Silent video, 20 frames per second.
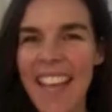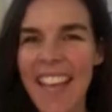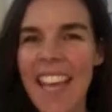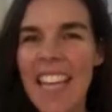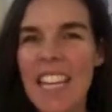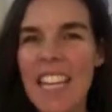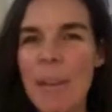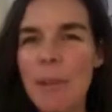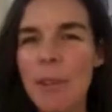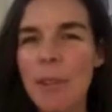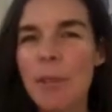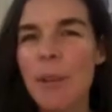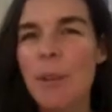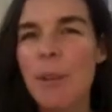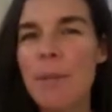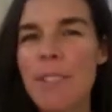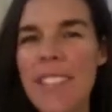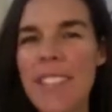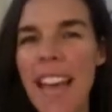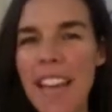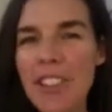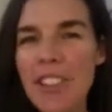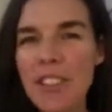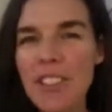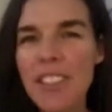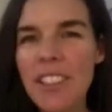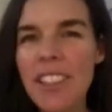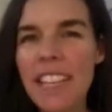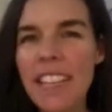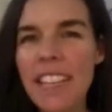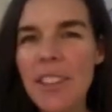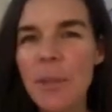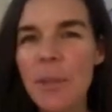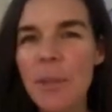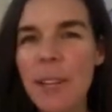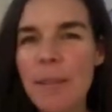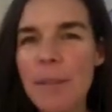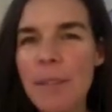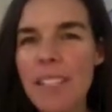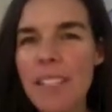Number 3, protect or delete the
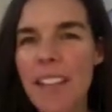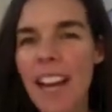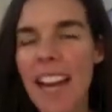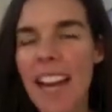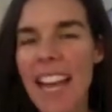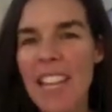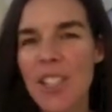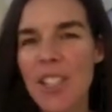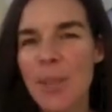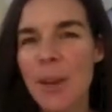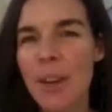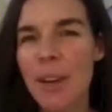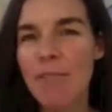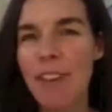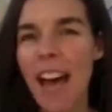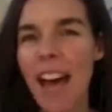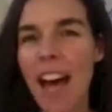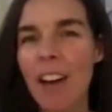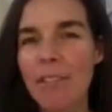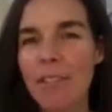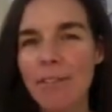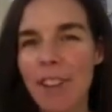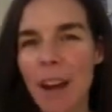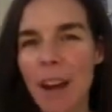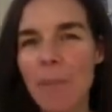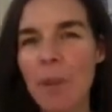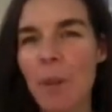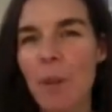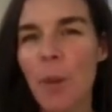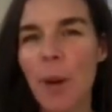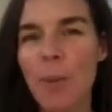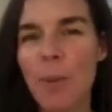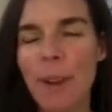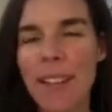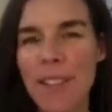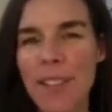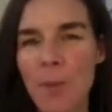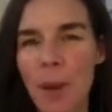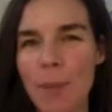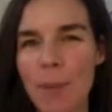readme.html file from your
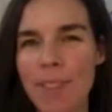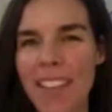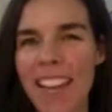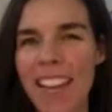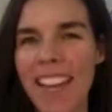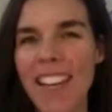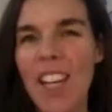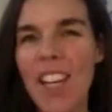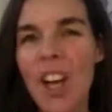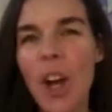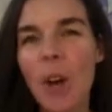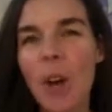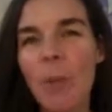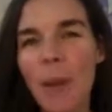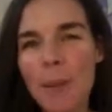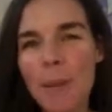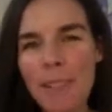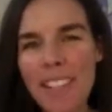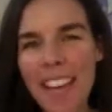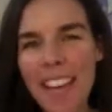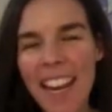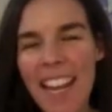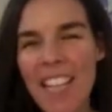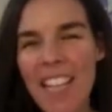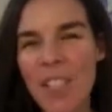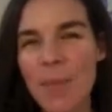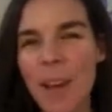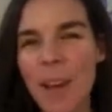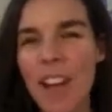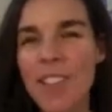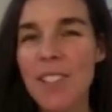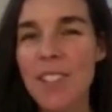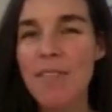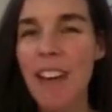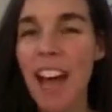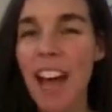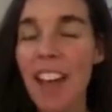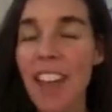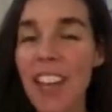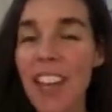WordPress website. Readme.html is a
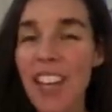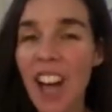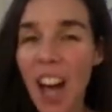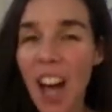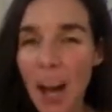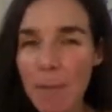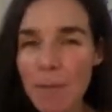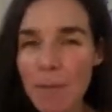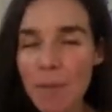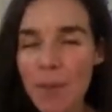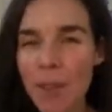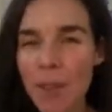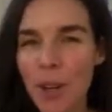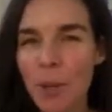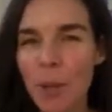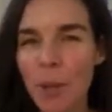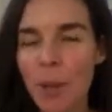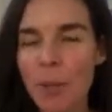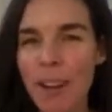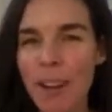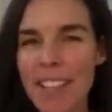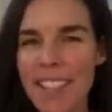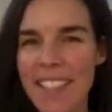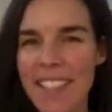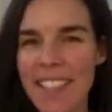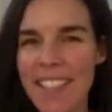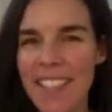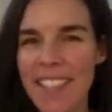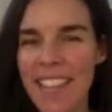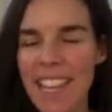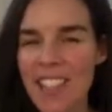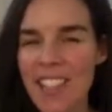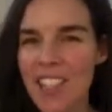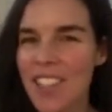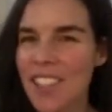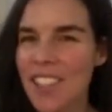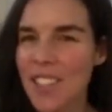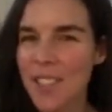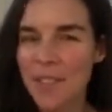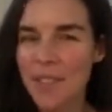file that comes with your WordPress
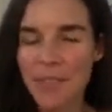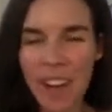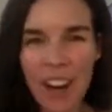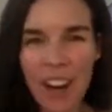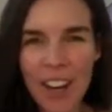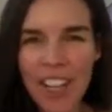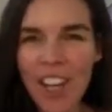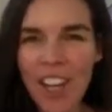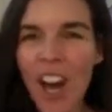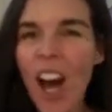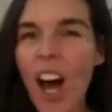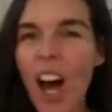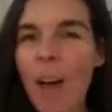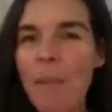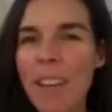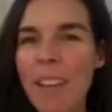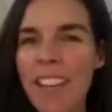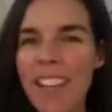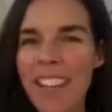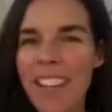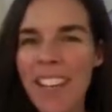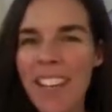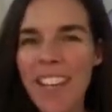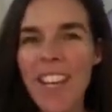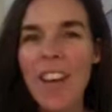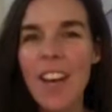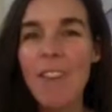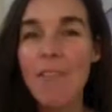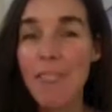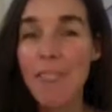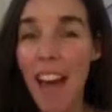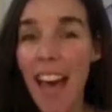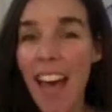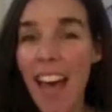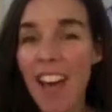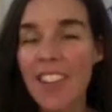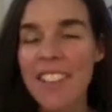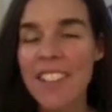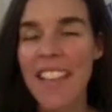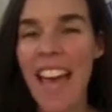installation. This is a very common
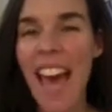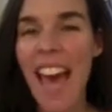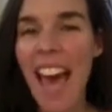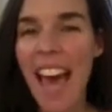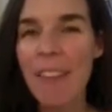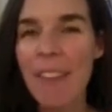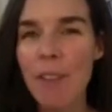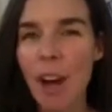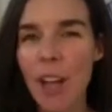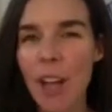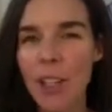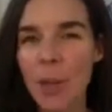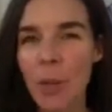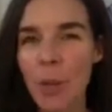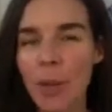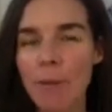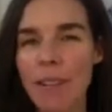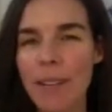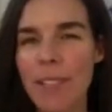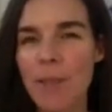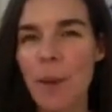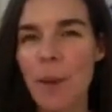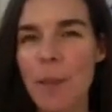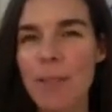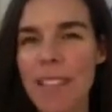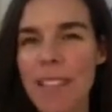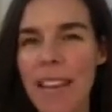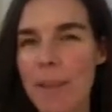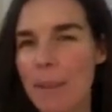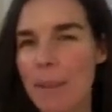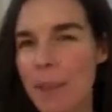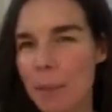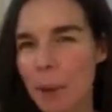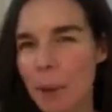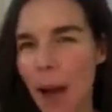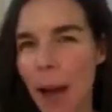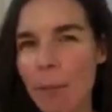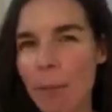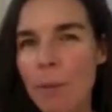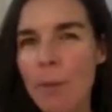file to have on your WordPress website. But the
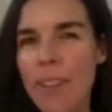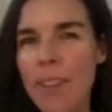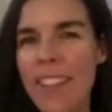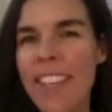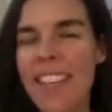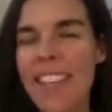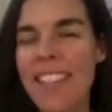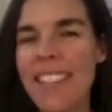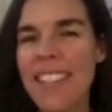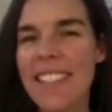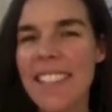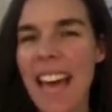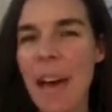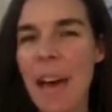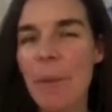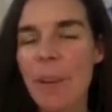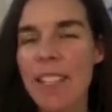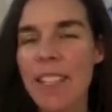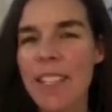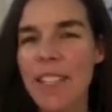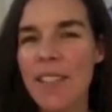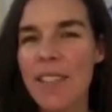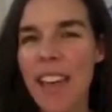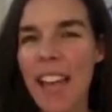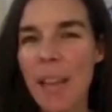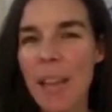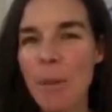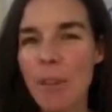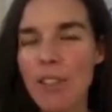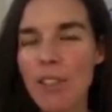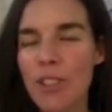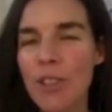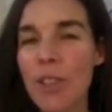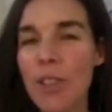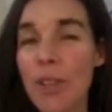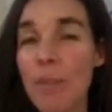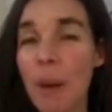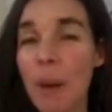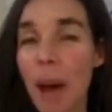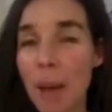problem with this is that when it's available to
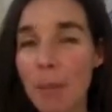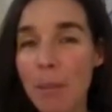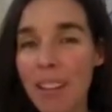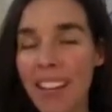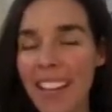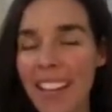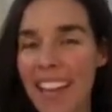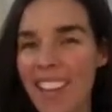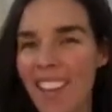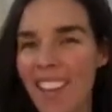the public at